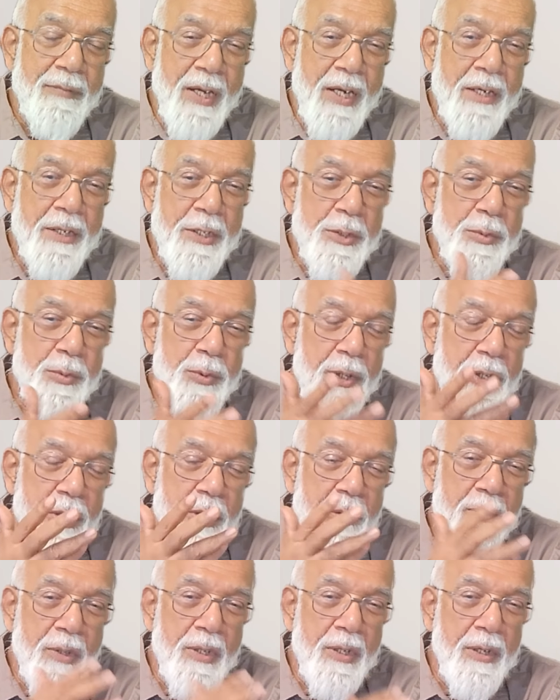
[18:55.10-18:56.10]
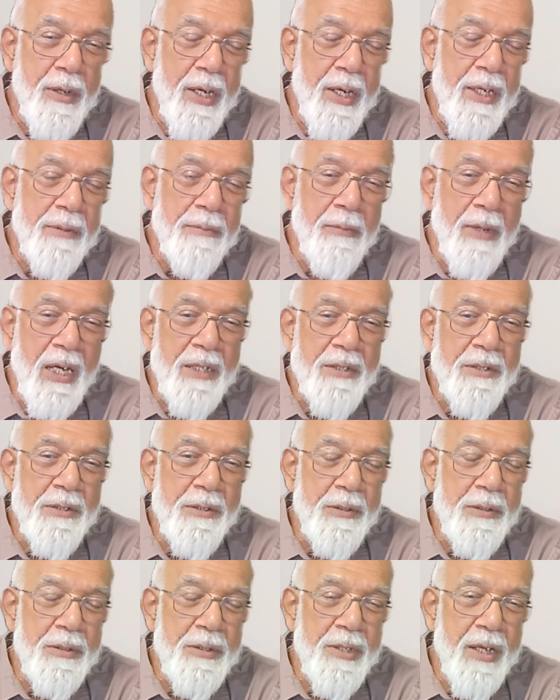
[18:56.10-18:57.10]
that is what our great
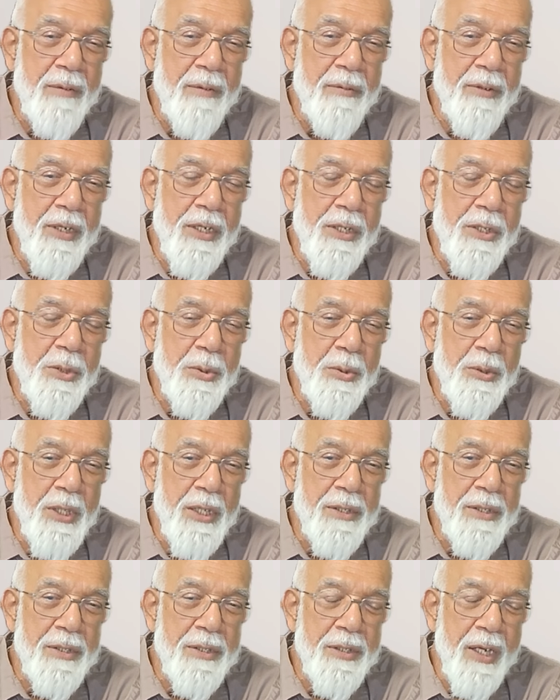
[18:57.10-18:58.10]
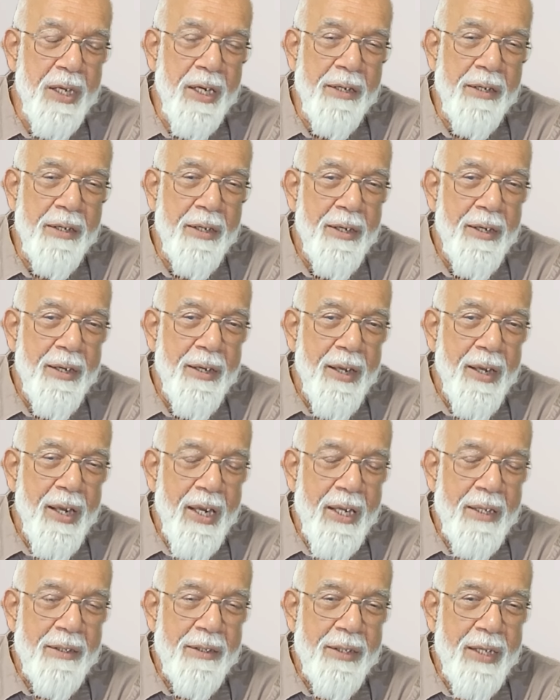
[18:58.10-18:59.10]
masters have reached to that state
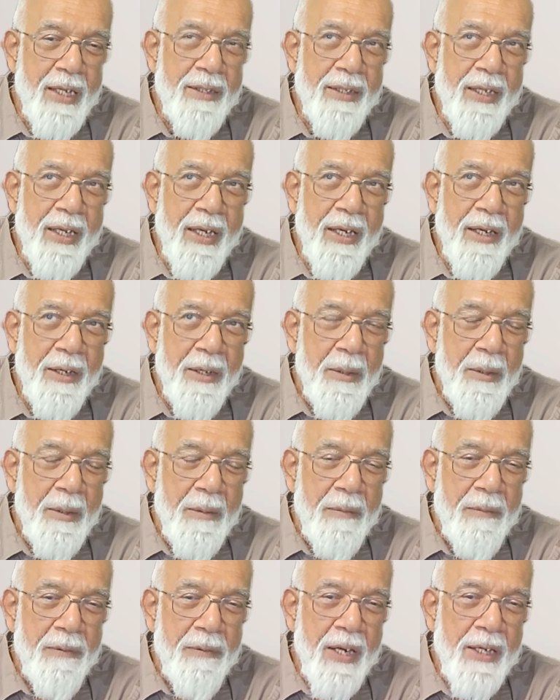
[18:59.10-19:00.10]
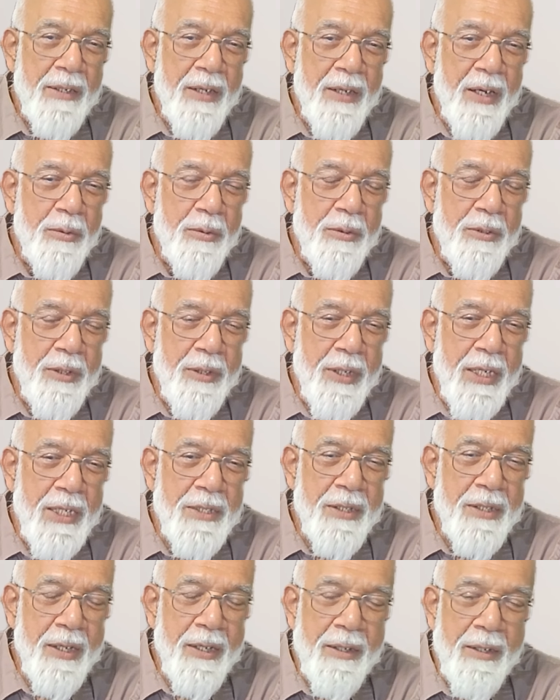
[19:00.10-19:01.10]
and then they find out the
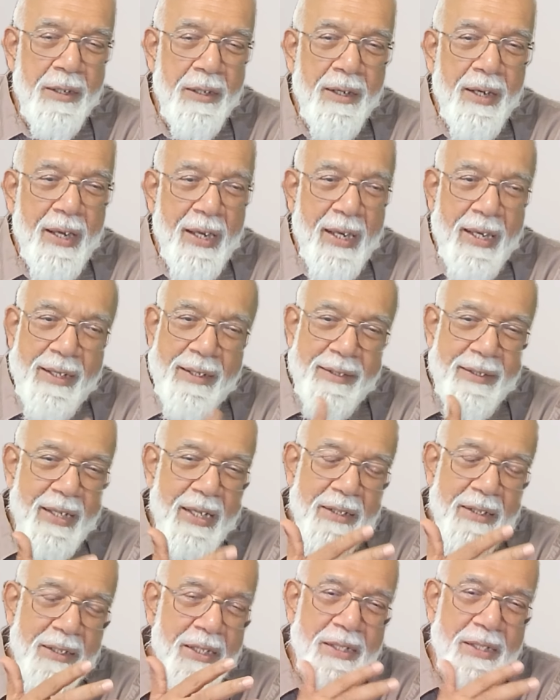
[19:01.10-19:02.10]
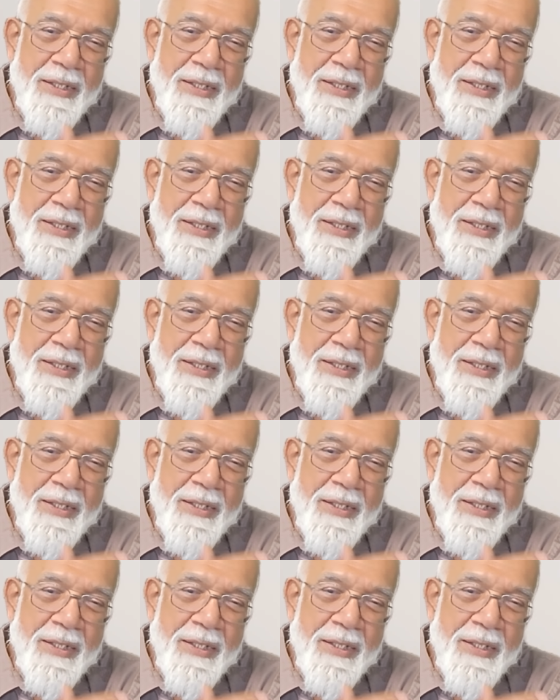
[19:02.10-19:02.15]
reason and then they